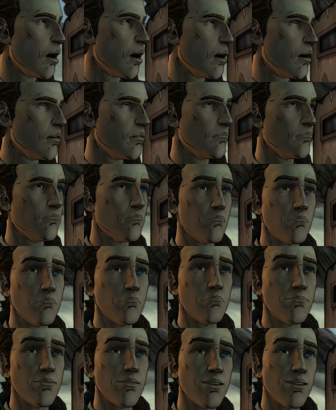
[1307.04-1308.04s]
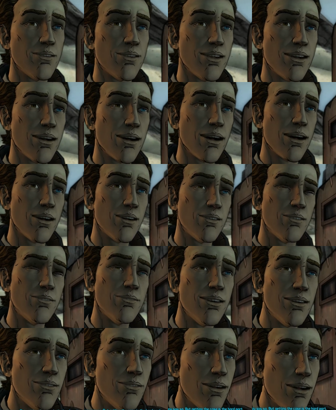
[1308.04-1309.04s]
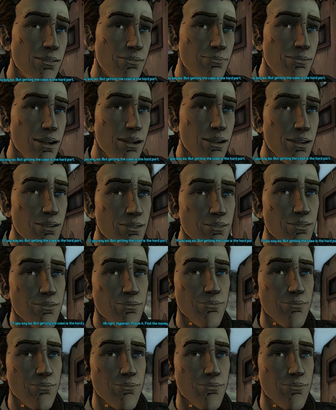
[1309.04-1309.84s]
so. But getting the case is the hard part.